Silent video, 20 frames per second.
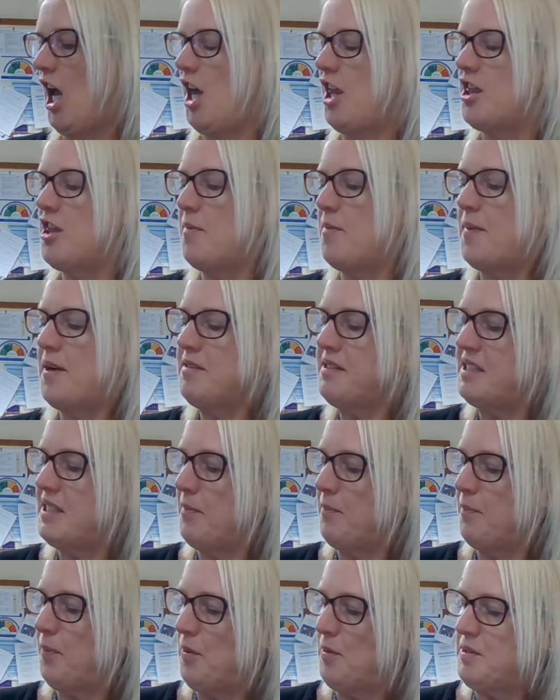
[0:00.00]
The most
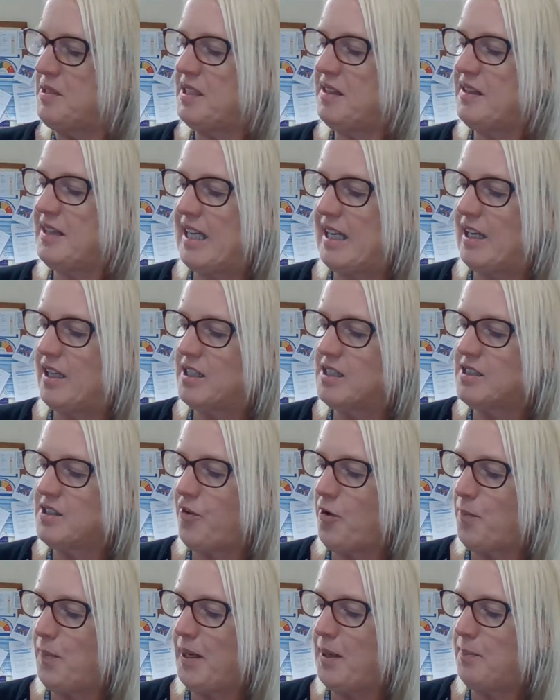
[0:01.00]
important things
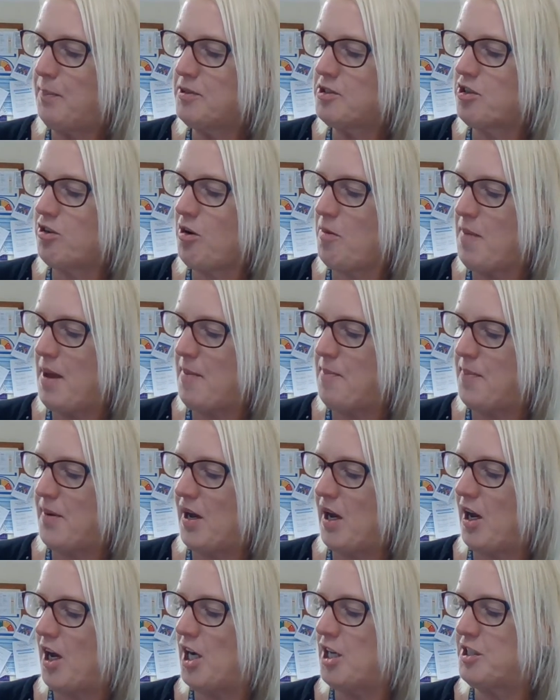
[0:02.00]
for people to
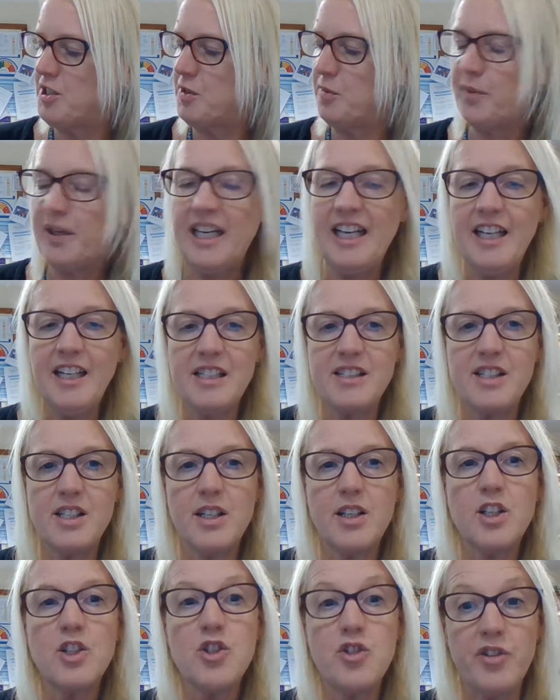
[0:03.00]
remember are to eat,
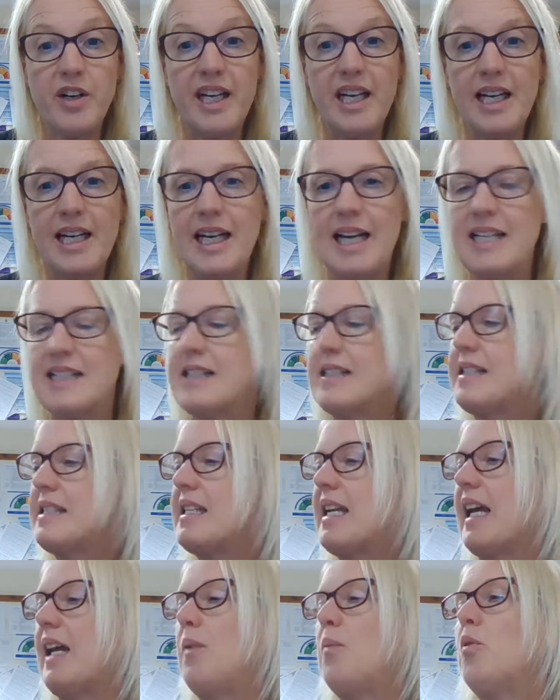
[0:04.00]
drink, and
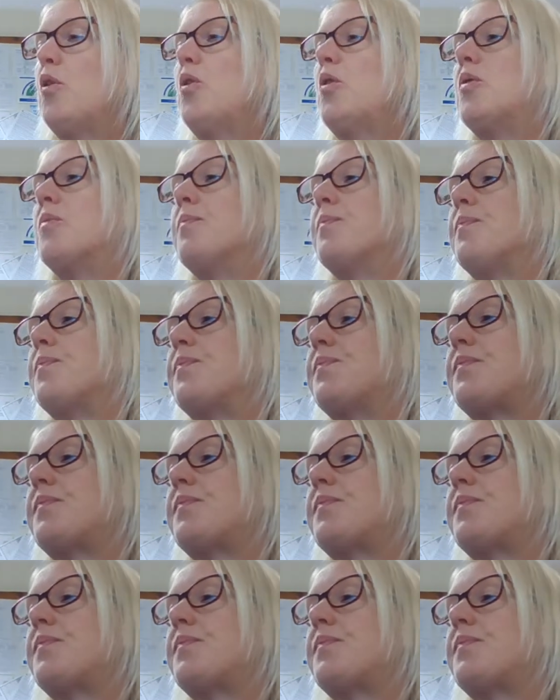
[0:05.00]
stay warm.